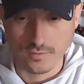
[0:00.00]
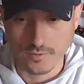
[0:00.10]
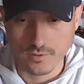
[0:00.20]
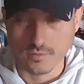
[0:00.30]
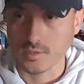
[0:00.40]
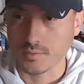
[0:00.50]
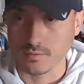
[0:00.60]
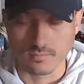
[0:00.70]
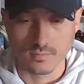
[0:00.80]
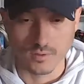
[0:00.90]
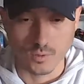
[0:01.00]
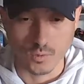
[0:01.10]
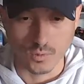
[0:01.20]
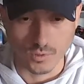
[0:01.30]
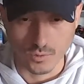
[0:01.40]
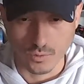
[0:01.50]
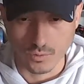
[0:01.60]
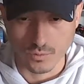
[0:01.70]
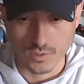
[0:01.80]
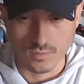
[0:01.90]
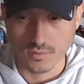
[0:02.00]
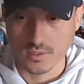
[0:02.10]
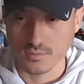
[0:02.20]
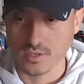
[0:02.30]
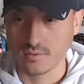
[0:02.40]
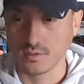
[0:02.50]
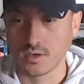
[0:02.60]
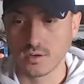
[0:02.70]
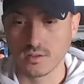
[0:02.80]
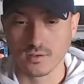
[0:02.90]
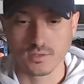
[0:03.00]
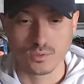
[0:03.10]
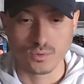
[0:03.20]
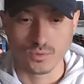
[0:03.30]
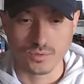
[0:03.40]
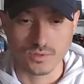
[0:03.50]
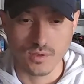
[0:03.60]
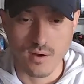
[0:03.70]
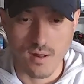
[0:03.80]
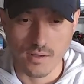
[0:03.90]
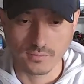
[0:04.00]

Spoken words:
I figured it's something Google seems to have a lot of the tools,